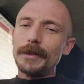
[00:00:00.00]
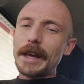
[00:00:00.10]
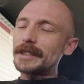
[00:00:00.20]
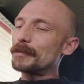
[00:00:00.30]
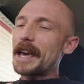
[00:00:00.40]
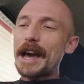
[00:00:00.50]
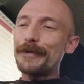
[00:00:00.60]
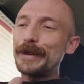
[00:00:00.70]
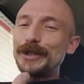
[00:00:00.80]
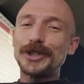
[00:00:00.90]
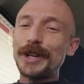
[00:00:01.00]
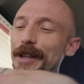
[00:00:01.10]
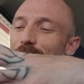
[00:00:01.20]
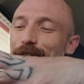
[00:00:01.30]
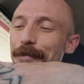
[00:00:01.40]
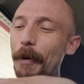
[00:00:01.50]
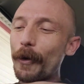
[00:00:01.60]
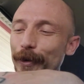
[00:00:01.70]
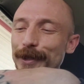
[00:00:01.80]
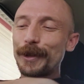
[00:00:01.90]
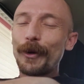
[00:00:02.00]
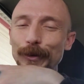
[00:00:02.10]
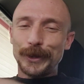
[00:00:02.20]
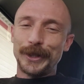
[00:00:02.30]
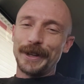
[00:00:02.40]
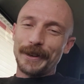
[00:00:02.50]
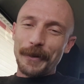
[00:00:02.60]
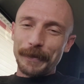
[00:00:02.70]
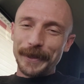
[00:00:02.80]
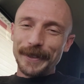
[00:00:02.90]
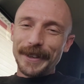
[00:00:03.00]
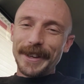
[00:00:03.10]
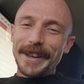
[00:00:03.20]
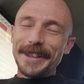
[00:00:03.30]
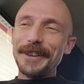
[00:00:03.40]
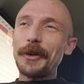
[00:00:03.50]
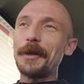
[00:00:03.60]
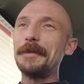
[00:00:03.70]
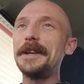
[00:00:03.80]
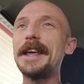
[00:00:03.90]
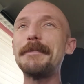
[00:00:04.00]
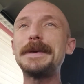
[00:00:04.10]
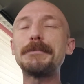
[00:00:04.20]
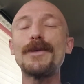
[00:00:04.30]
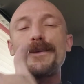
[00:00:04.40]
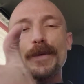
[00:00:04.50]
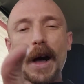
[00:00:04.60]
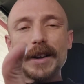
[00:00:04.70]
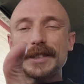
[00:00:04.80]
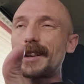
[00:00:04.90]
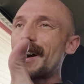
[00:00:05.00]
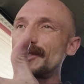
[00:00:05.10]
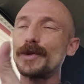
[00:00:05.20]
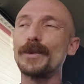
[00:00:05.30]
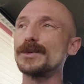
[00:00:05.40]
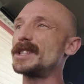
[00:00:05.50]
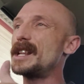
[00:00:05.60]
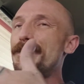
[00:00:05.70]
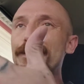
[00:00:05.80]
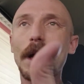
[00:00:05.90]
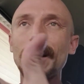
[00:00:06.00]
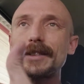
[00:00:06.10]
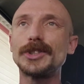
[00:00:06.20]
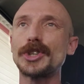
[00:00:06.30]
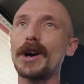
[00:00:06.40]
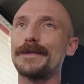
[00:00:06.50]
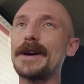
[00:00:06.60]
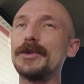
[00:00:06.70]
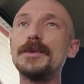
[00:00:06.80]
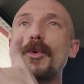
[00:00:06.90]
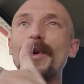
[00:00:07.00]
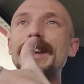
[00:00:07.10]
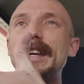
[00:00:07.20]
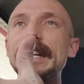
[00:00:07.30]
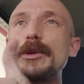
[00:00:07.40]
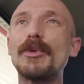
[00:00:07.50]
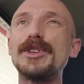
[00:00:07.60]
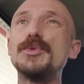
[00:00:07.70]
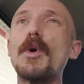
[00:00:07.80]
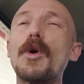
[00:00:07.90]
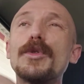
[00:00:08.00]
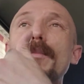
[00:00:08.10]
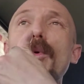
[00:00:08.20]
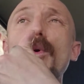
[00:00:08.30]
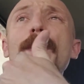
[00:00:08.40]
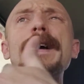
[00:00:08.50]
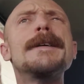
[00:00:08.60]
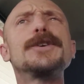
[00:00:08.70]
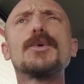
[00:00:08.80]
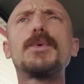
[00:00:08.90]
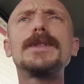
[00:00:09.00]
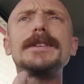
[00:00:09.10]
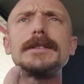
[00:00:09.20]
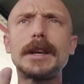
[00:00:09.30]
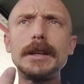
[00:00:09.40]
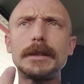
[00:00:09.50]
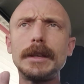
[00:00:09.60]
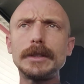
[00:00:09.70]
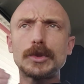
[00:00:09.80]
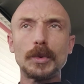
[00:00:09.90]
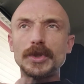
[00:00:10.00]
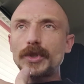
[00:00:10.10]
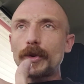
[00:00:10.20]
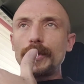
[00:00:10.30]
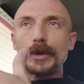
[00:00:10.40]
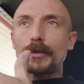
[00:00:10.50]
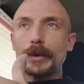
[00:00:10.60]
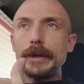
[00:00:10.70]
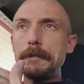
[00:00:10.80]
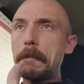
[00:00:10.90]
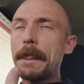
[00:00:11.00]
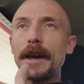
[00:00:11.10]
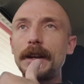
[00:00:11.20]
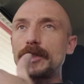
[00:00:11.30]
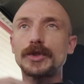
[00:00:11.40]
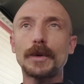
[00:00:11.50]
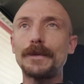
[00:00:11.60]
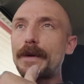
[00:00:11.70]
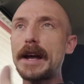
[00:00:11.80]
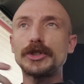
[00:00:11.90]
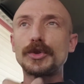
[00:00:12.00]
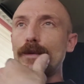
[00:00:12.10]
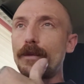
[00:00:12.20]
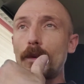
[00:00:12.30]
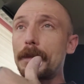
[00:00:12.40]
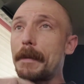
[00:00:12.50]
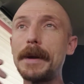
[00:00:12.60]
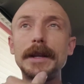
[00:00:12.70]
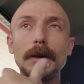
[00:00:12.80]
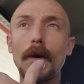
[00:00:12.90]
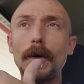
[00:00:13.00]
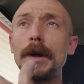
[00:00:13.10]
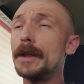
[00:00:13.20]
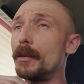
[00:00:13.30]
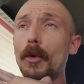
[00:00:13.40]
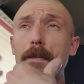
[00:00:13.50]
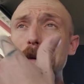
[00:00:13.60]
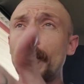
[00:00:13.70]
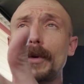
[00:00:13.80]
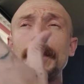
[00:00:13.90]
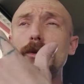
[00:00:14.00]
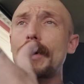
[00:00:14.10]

That's some catfish shit. That's the bar is low shit, homie. You know what I mean? And people flock to controversy. They flock to shock value. The more ignorant you are, the more you're willing to take things to a certain degree in a certain fashion or form that many aren't, the more people are going to